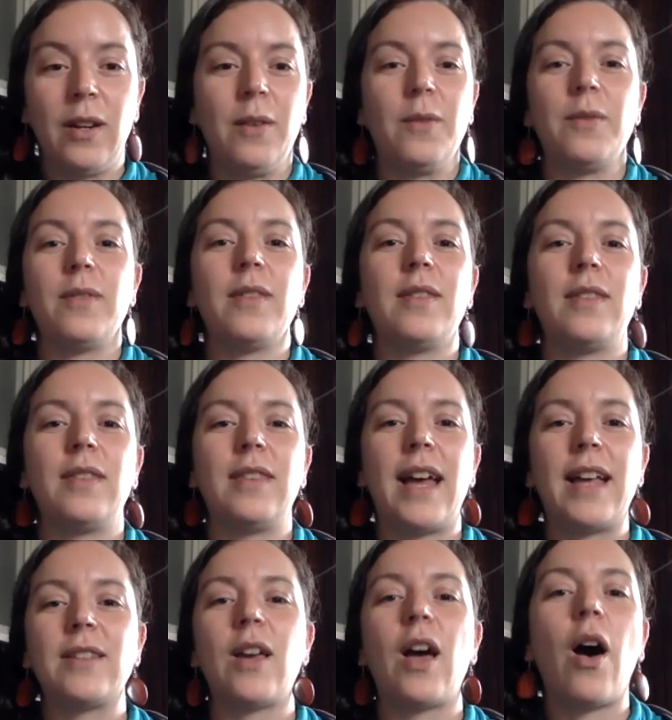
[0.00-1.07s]
know,
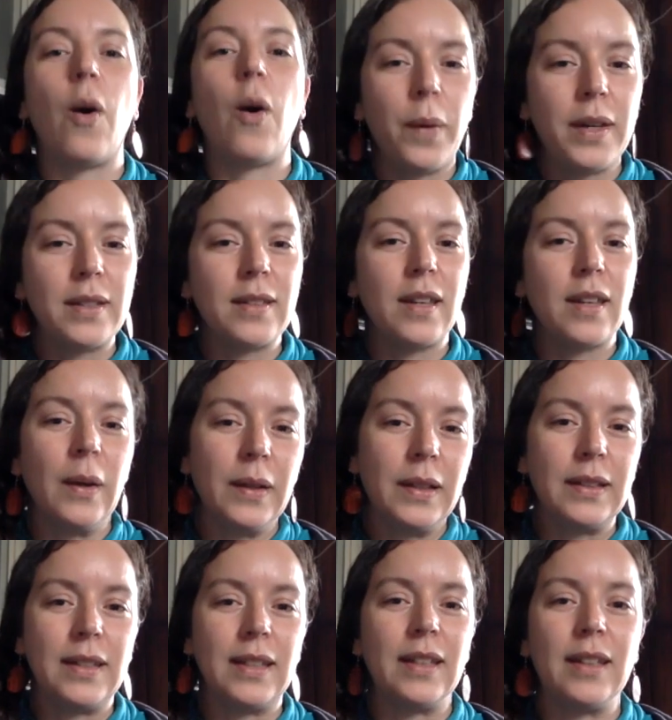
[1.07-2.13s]
that's always
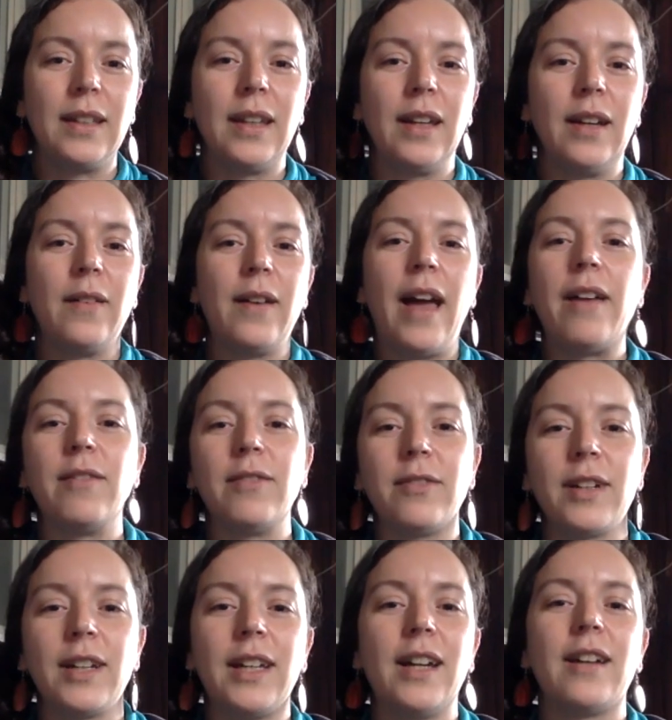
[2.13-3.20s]
going to, you know,
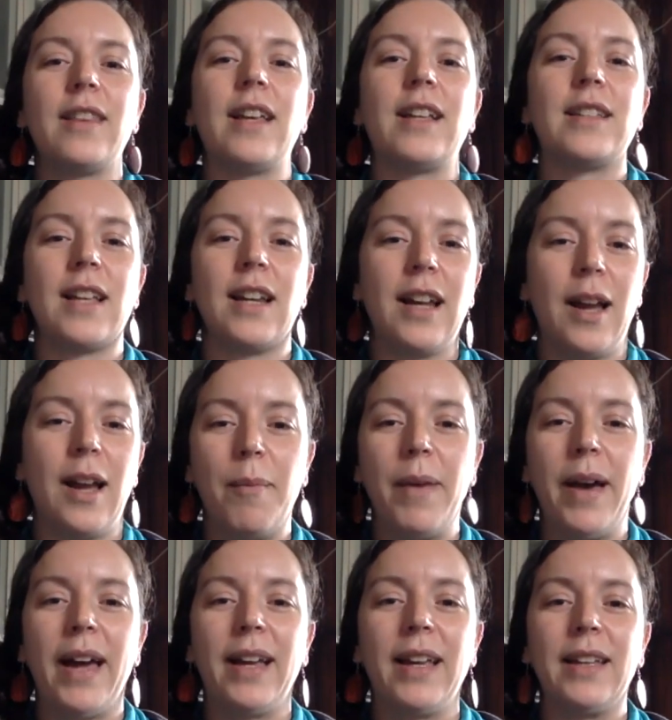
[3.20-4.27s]
every year that's going to come
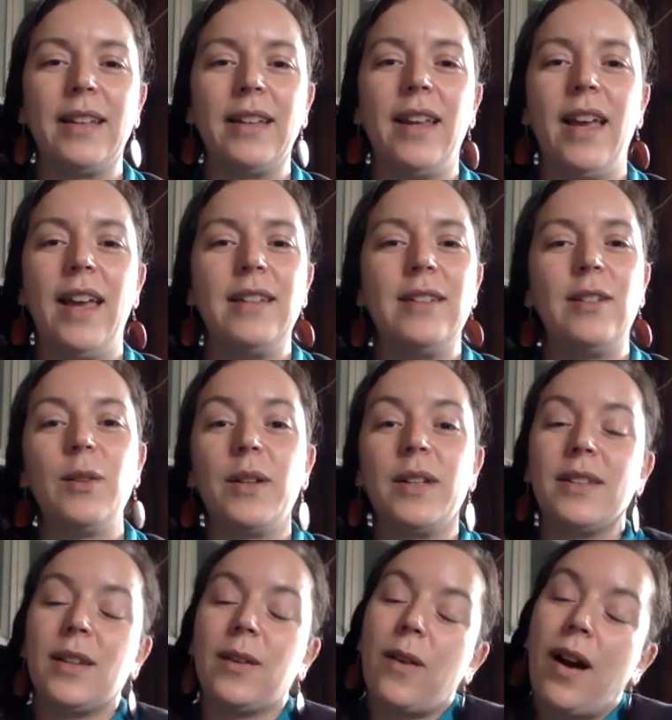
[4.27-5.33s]
back and do it.
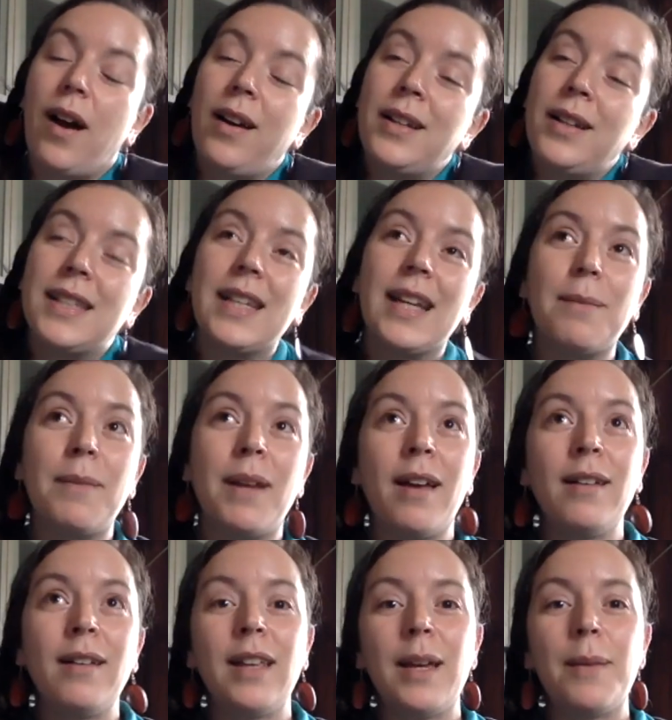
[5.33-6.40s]
So honestly, I'm
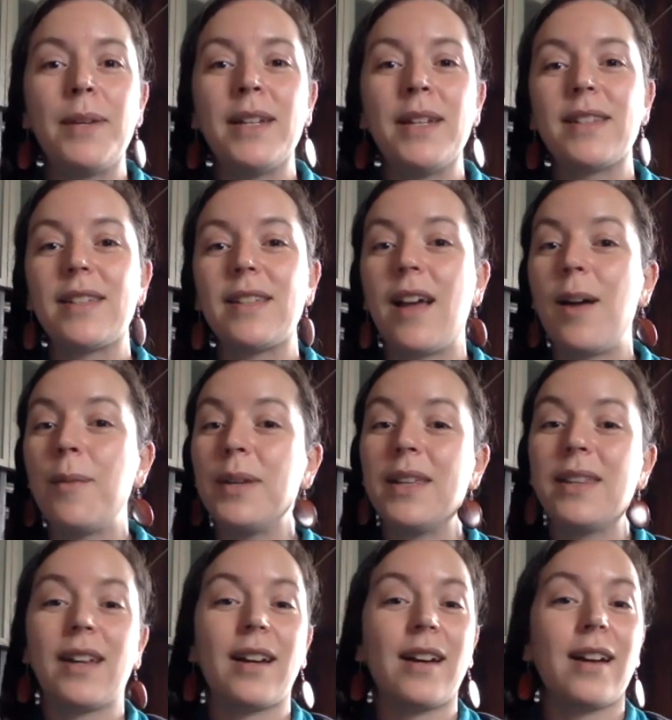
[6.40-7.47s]
not a laminate snob
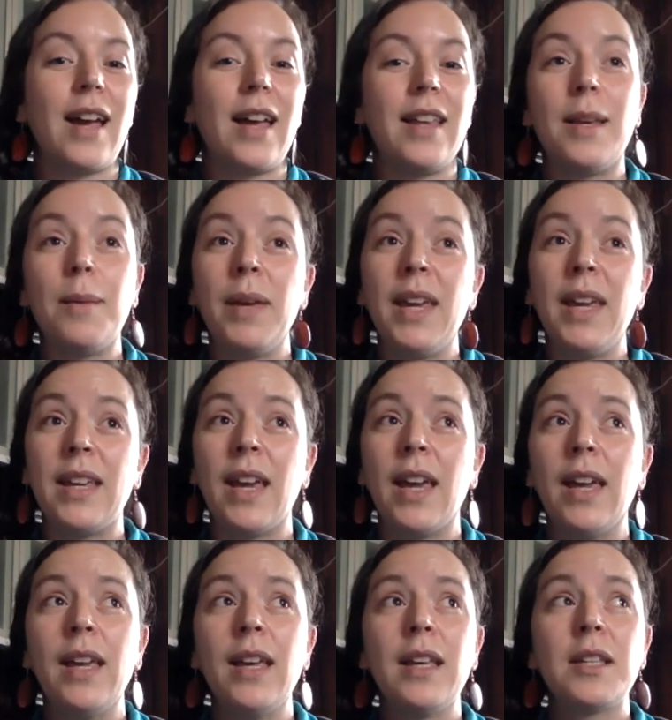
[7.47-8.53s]
either. And they make
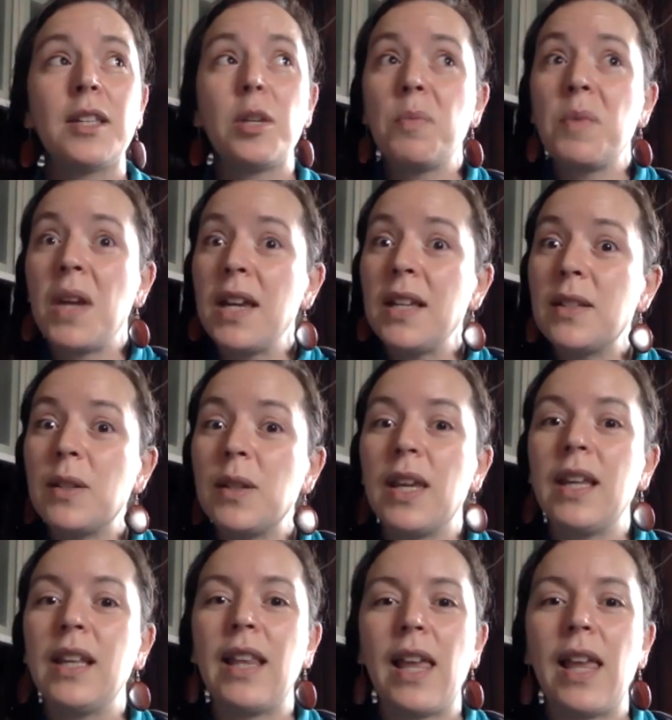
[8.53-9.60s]
some nice
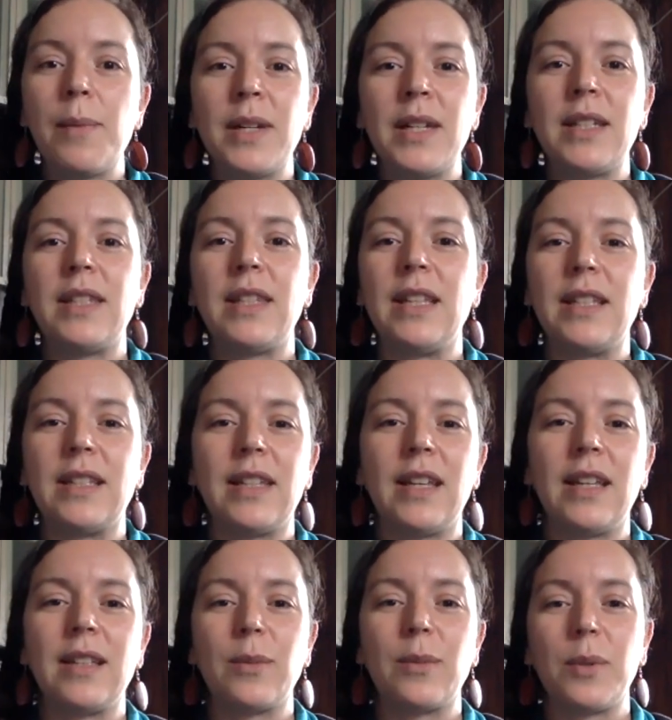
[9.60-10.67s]
looking laminates these
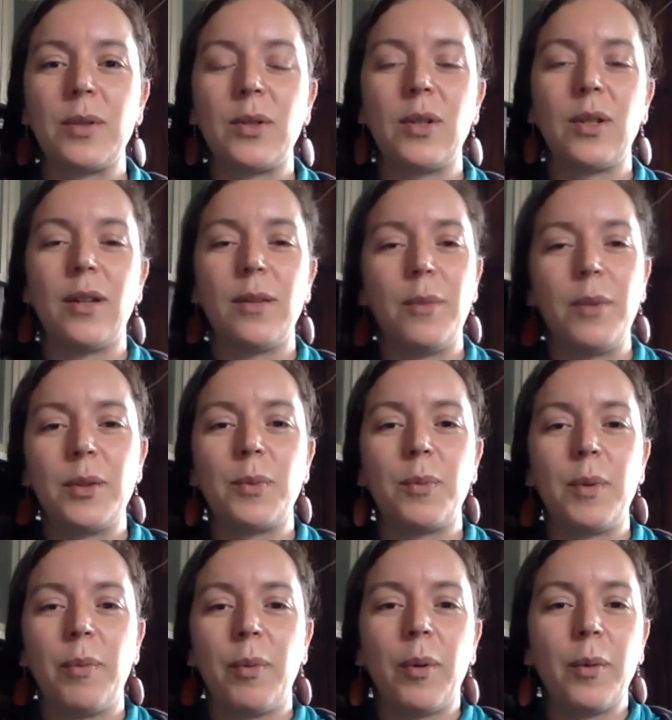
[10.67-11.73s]
days, which, you know, most
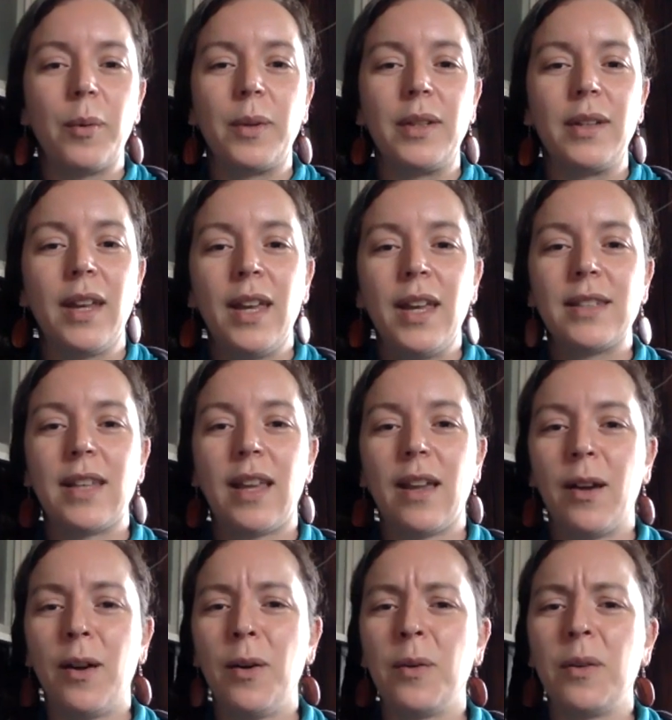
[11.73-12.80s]
people would say,
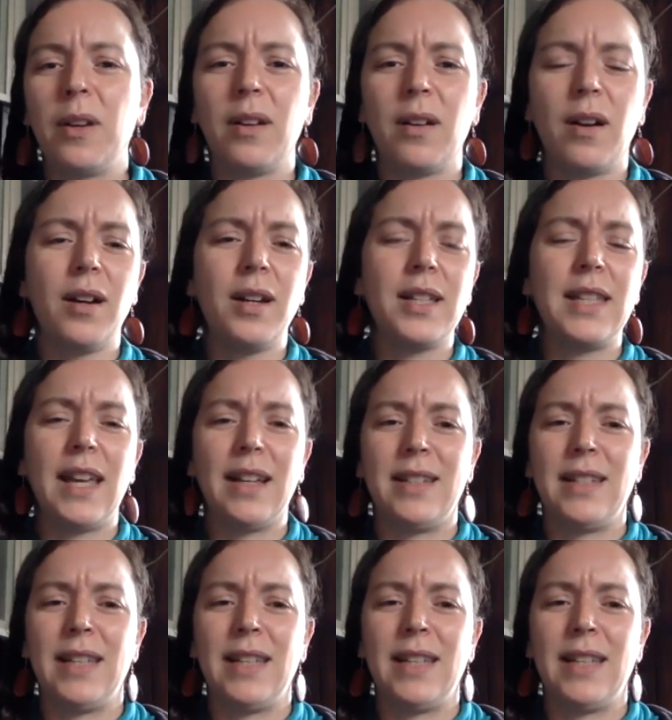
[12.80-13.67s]
oh, your architect